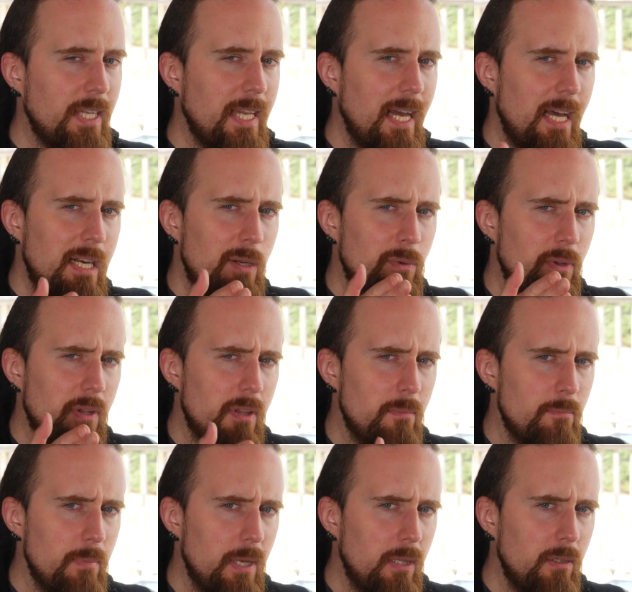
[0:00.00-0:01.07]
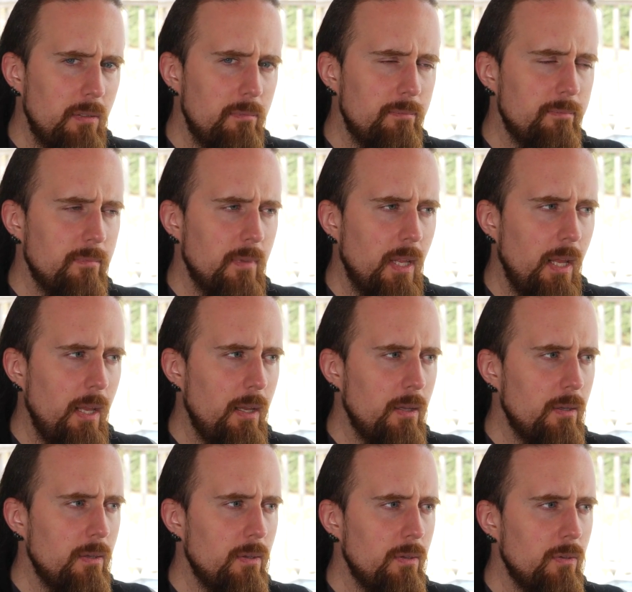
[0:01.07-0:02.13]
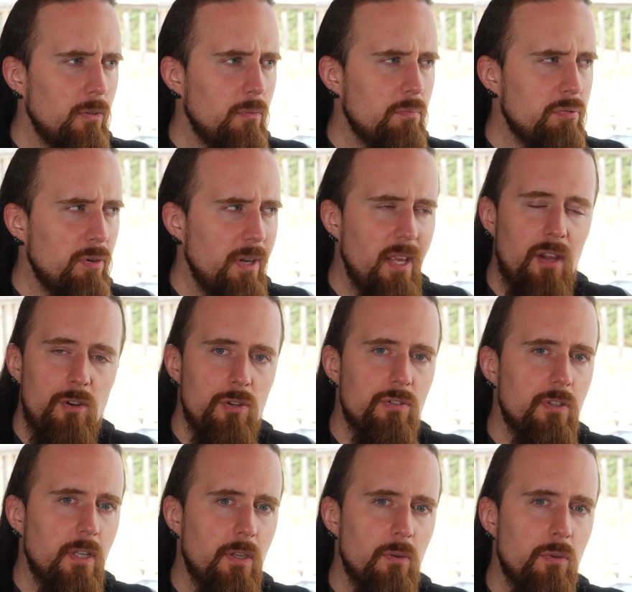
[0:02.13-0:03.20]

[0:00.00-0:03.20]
cutout in the middle is pretty interesting.